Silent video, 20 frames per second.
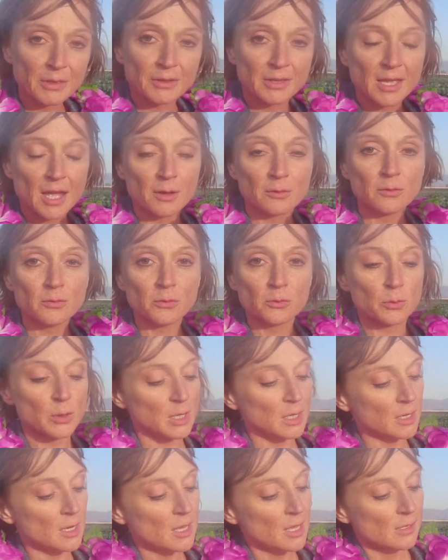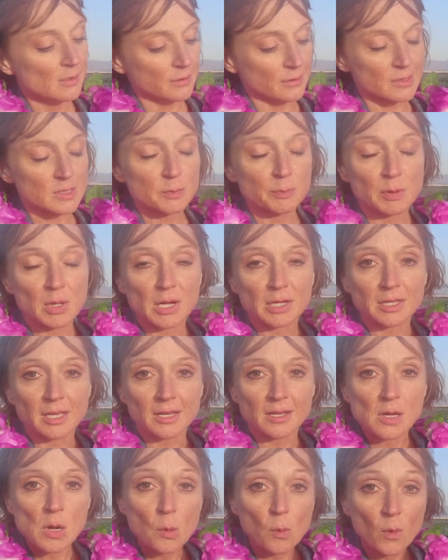the count of 3, let's pluck
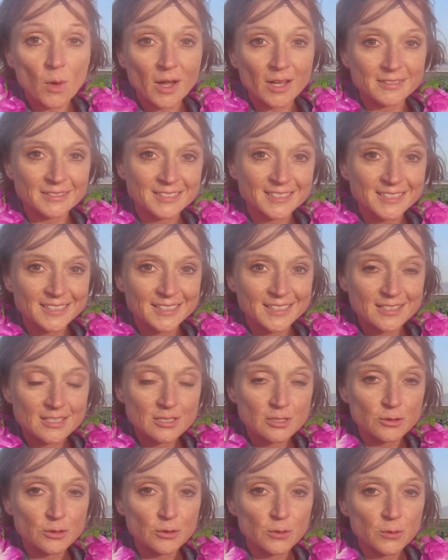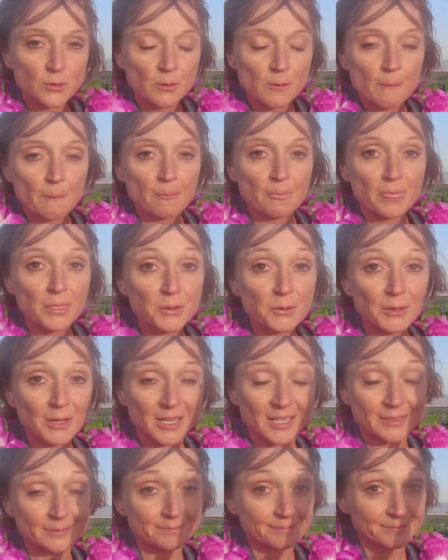it. 1, 2, 3.